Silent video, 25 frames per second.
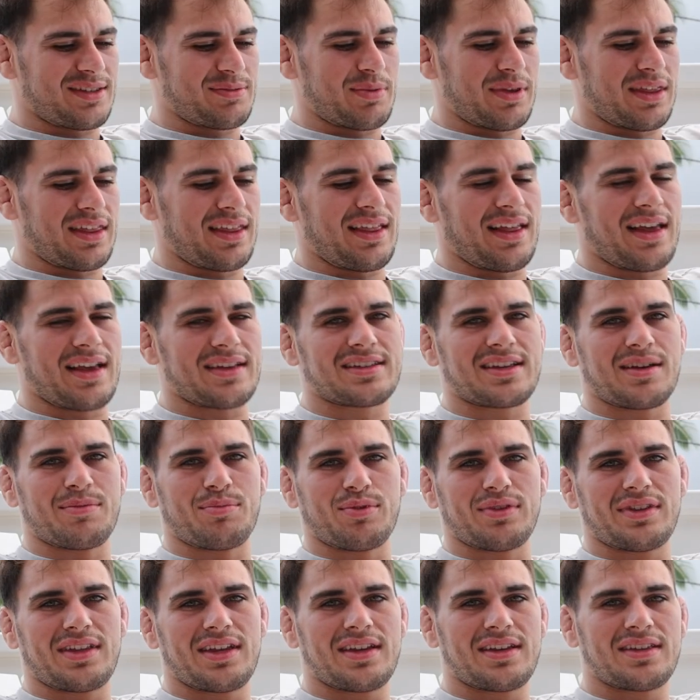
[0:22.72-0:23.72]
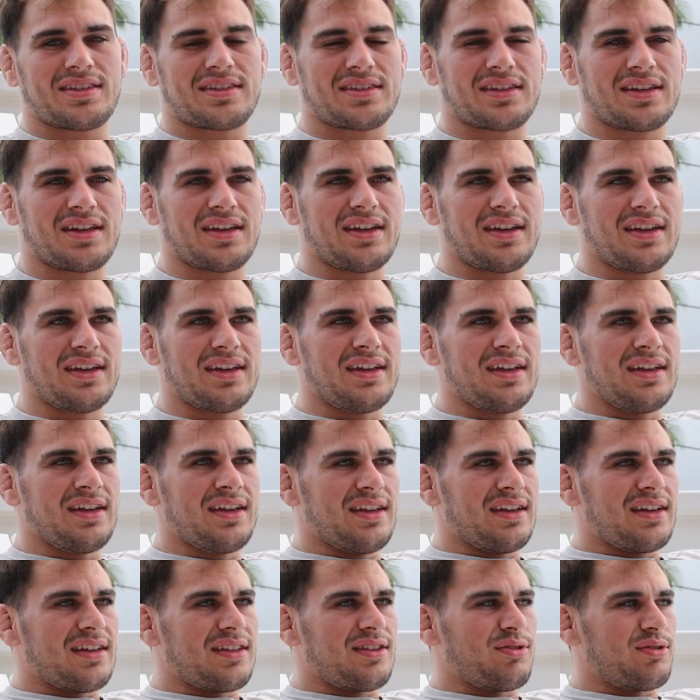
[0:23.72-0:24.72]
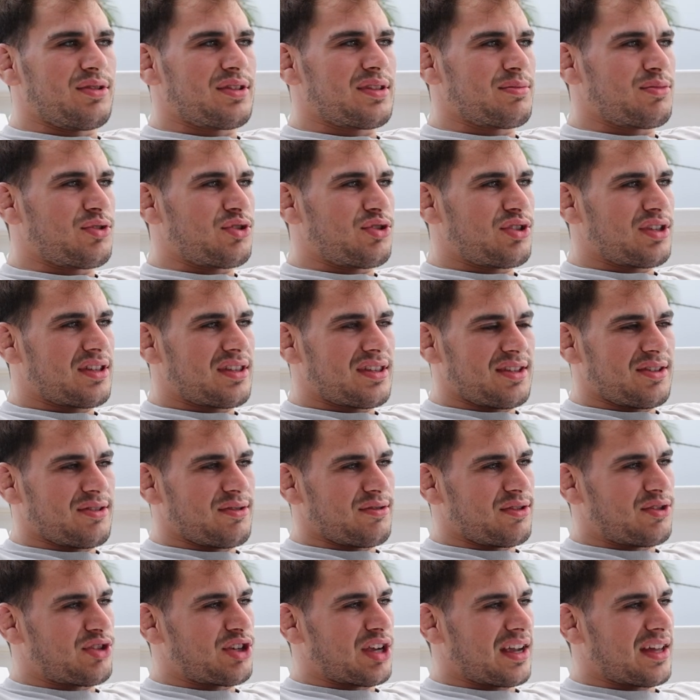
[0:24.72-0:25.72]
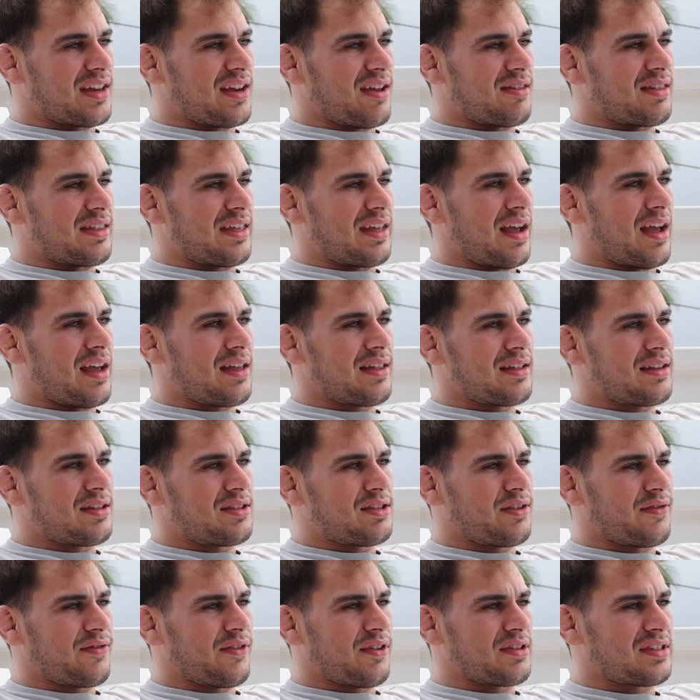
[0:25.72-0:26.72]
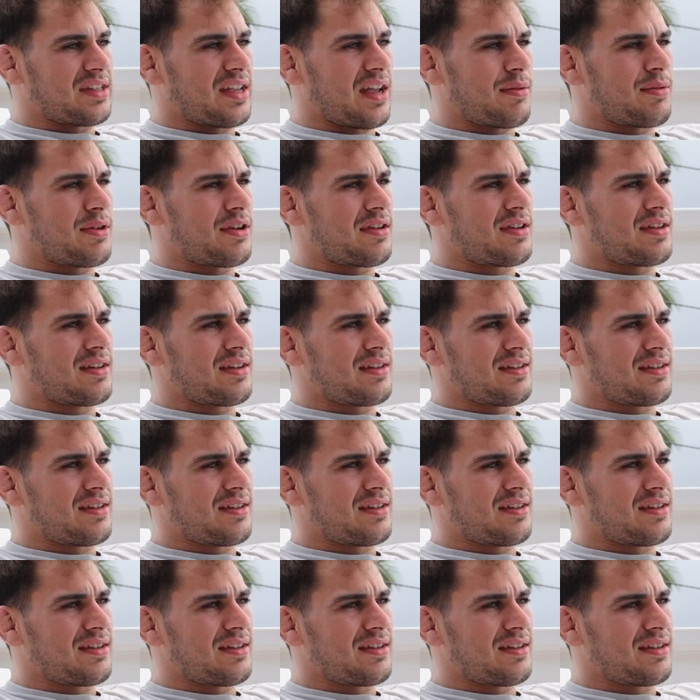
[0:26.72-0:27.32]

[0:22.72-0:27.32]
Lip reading: spending the last couple of days doing some Jiu Jitsu and checking out the island. It's your first time here, right?